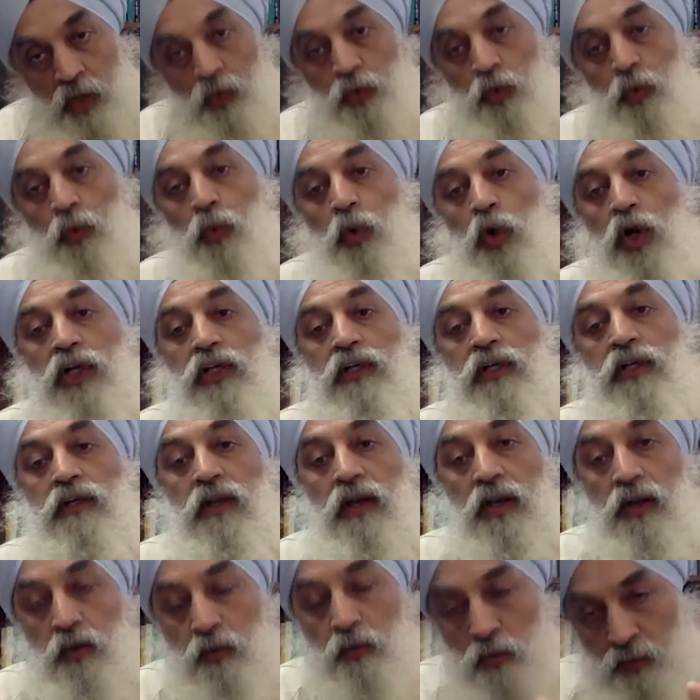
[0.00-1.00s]
So what
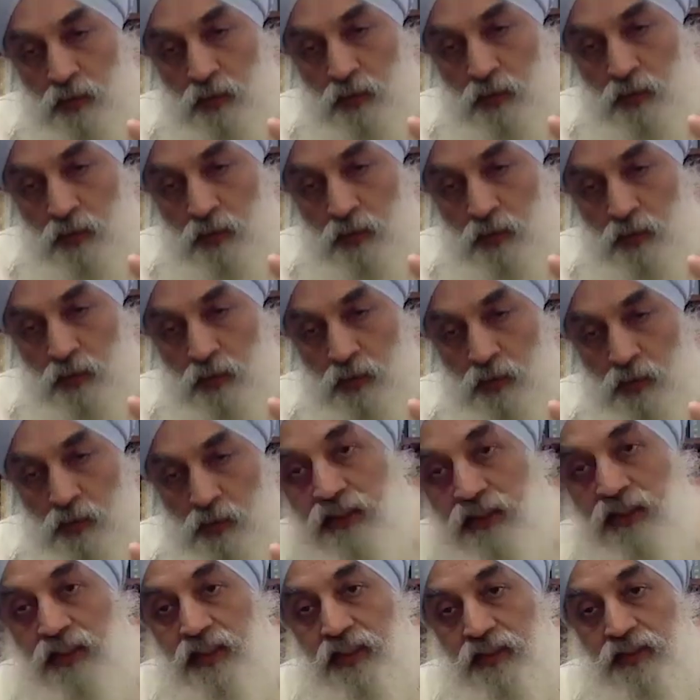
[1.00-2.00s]
the
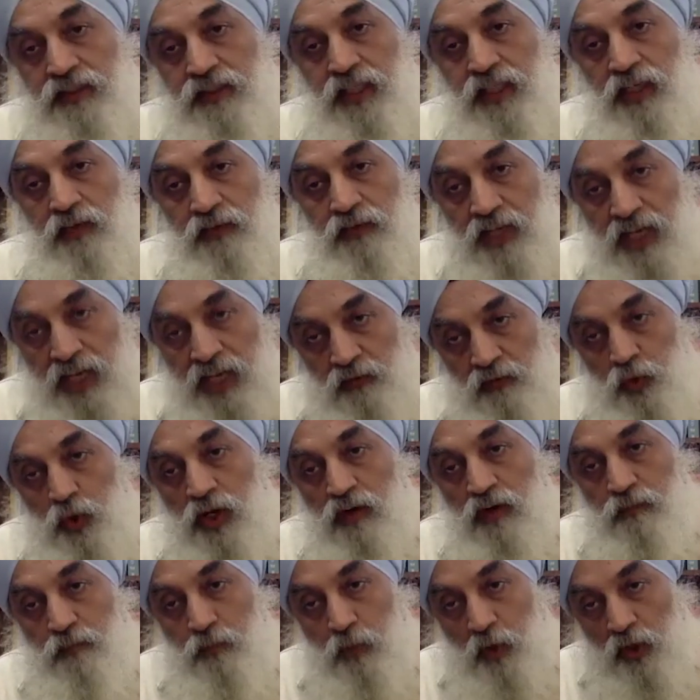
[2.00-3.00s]
lesson is that we have to
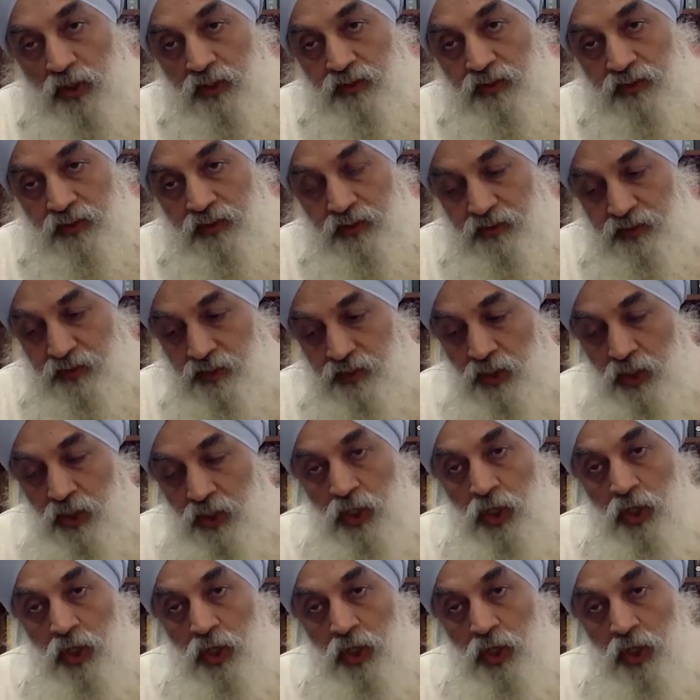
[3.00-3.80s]
have policies